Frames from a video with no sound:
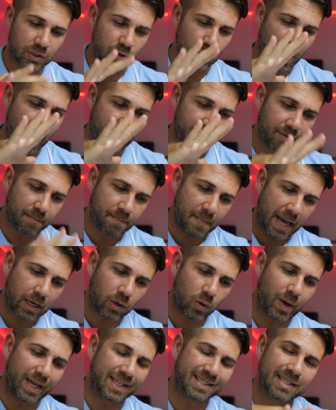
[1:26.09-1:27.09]
to have
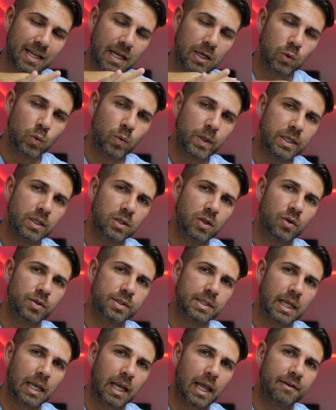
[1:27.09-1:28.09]
macOS and
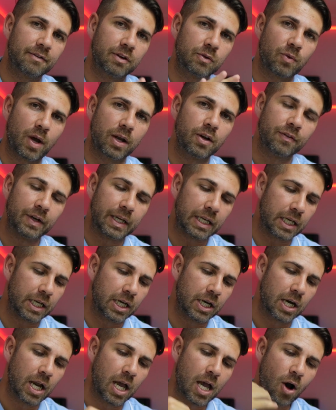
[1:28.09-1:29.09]
Windows 11 right over
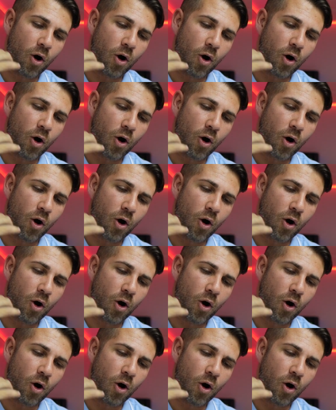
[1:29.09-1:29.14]
here